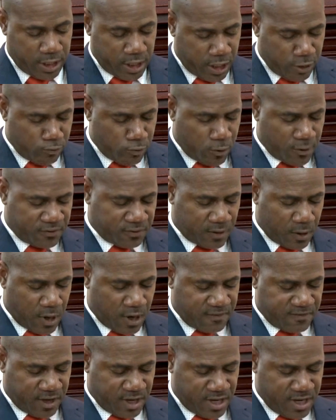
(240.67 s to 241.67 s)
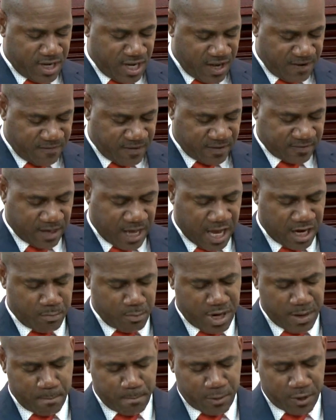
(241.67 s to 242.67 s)
Heroes of Nevis
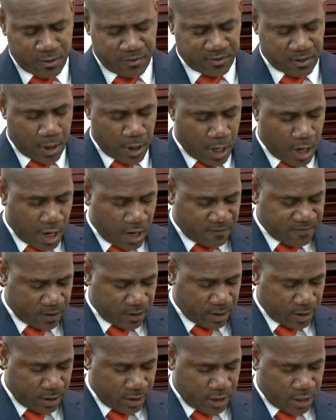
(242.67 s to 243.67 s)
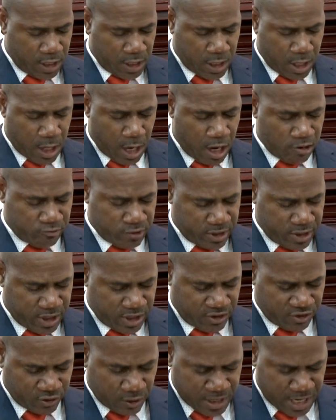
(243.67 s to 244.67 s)
and members of the
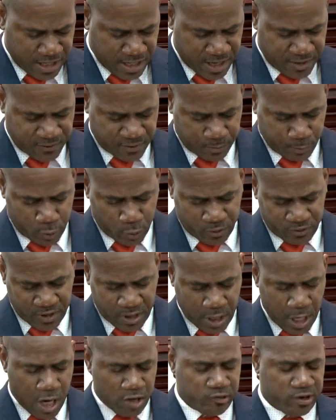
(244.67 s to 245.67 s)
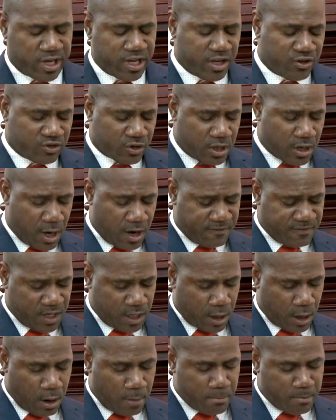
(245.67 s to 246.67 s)
congregation, and I suppose the congregation of
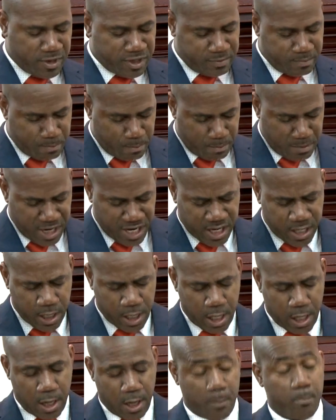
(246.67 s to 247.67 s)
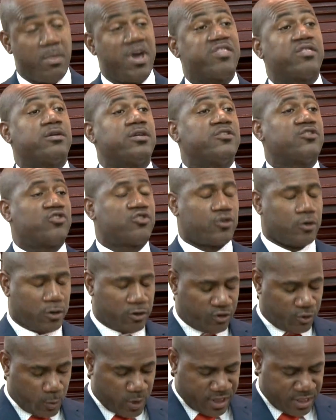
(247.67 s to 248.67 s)
the Common Methodist
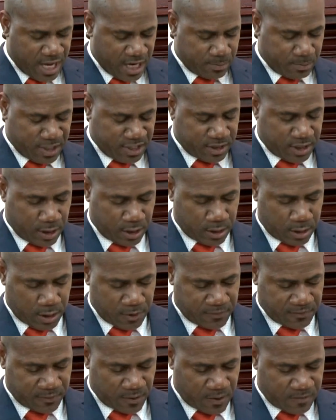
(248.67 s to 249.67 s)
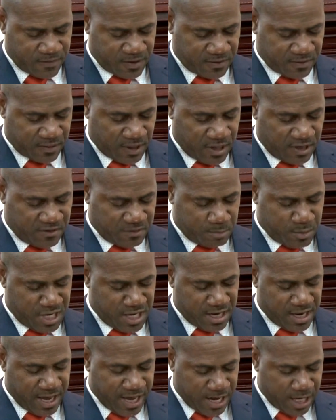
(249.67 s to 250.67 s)
Church, where that particular service is
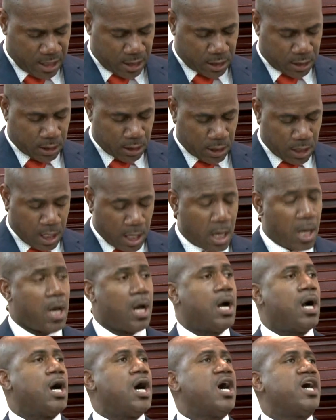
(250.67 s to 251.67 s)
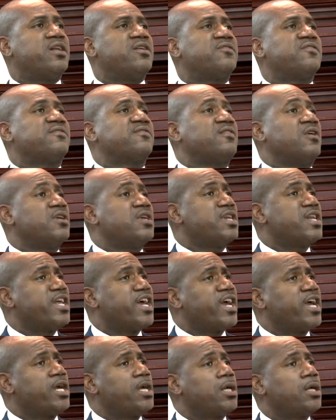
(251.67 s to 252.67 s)
being held. On a
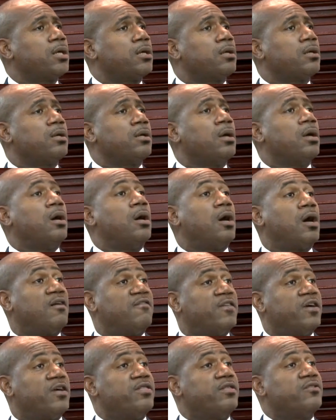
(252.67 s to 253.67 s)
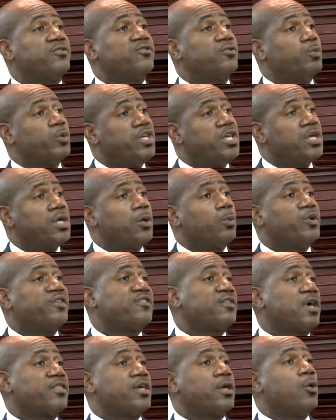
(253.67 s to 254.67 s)
Sunday of this week, we
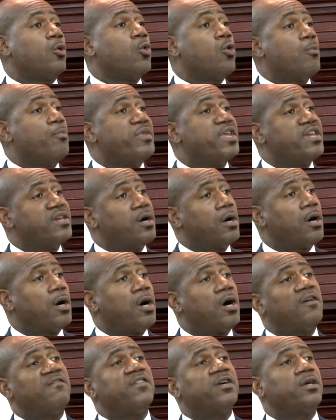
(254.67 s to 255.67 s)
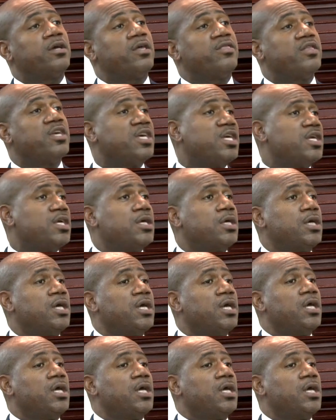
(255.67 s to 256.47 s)
saw the opening of the